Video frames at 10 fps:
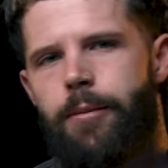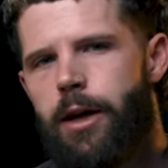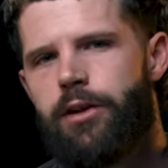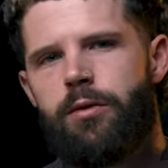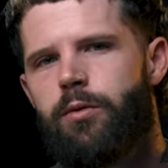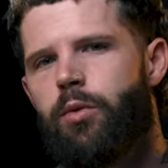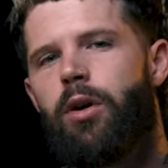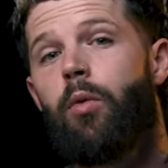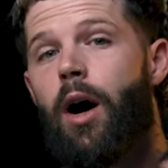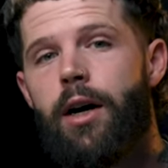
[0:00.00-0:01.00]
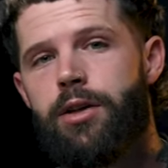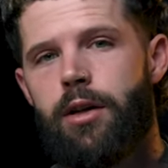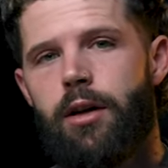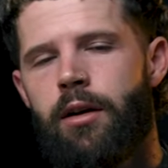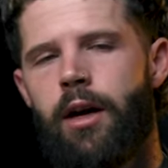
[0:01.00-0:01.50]
They may just want to wash
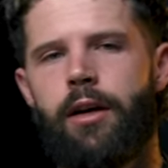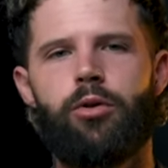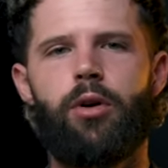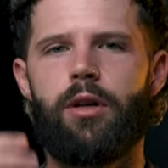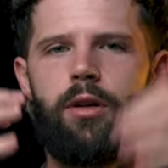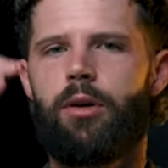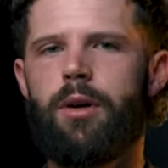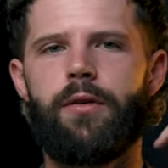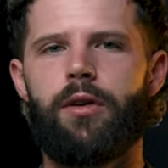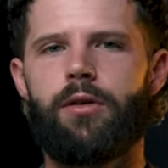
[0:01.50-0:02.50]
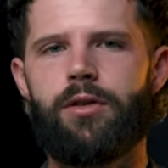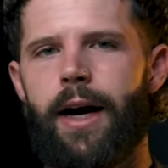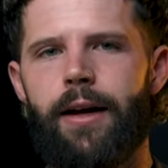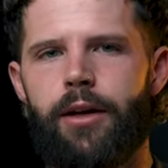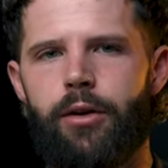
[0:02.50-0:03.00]
it, throw in a little bit of a
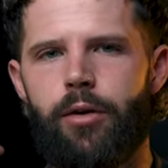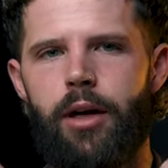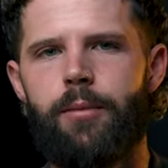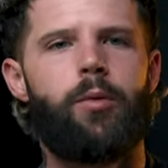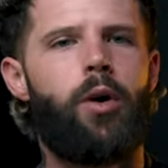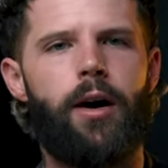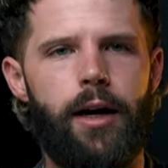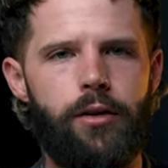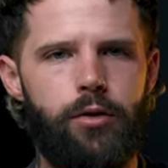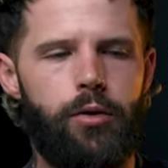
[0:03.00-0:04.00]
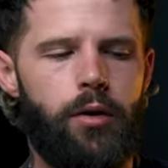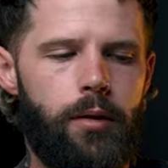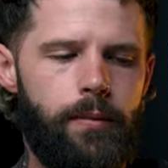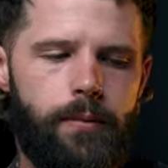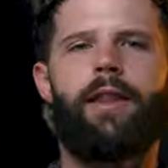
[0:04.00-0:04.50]
styling cream and walk out the door.
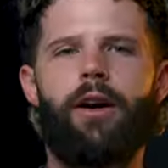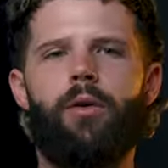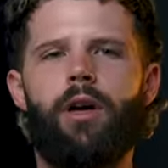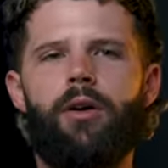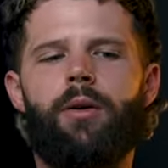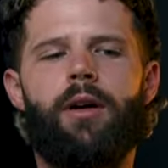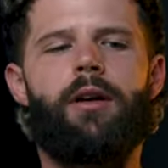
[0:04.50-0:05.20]
And there we go.